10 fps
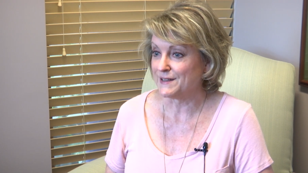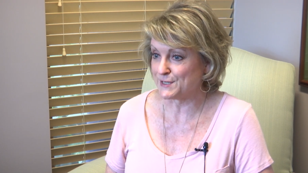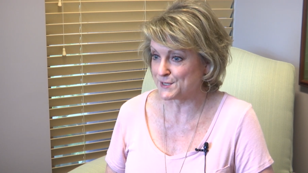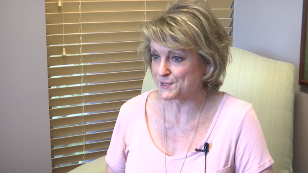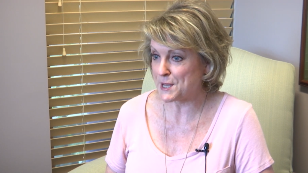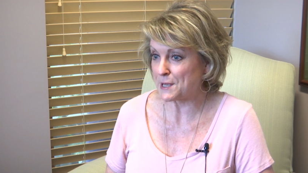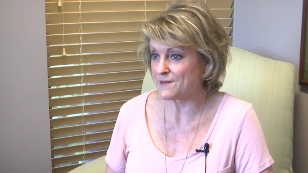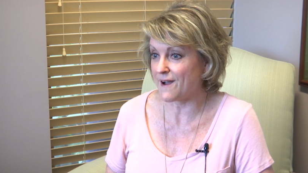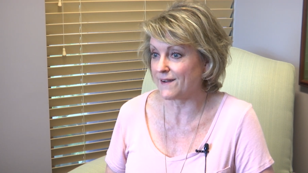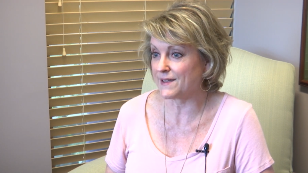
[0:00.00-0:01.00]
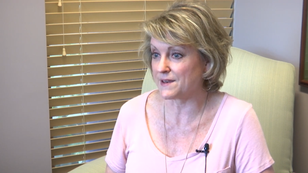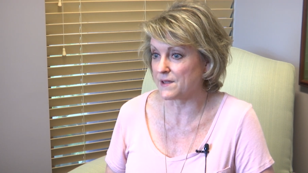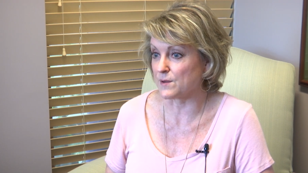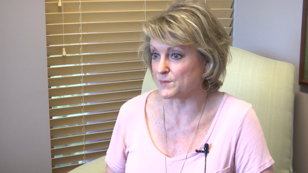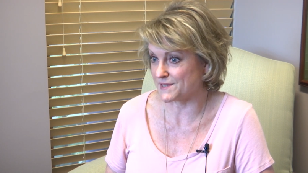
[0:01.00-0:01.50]
listening and not
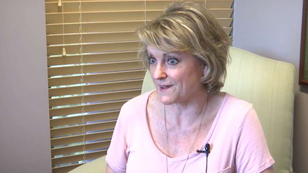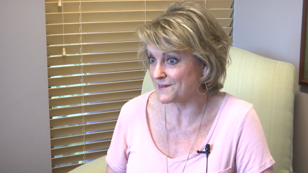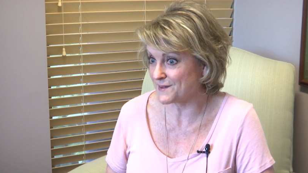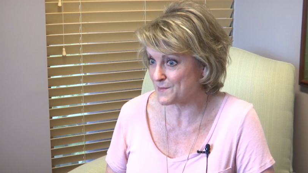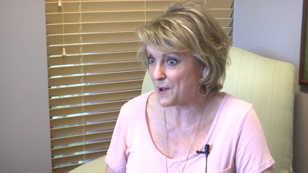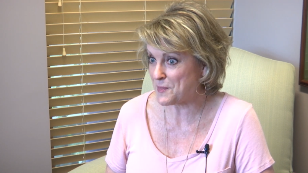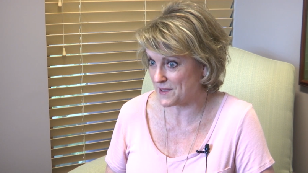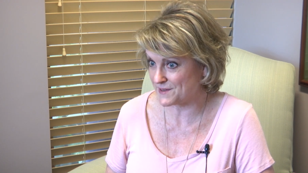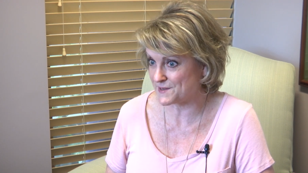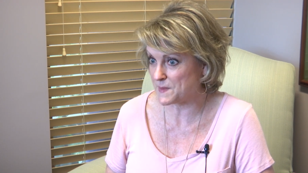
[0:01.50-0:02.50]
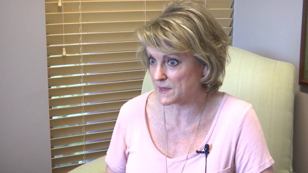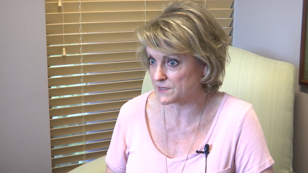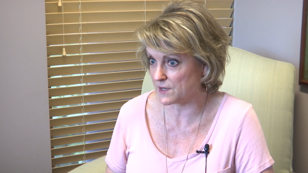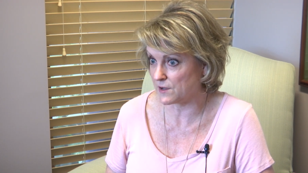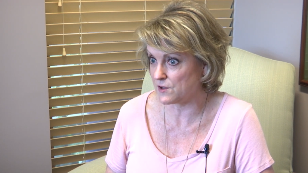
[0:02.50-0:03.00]
getting upset about things that they
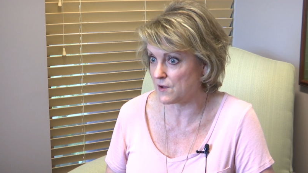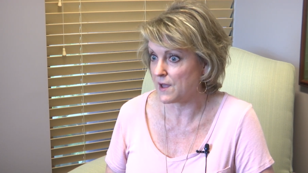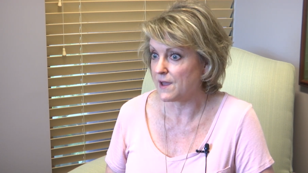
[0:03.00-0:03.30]
tell you,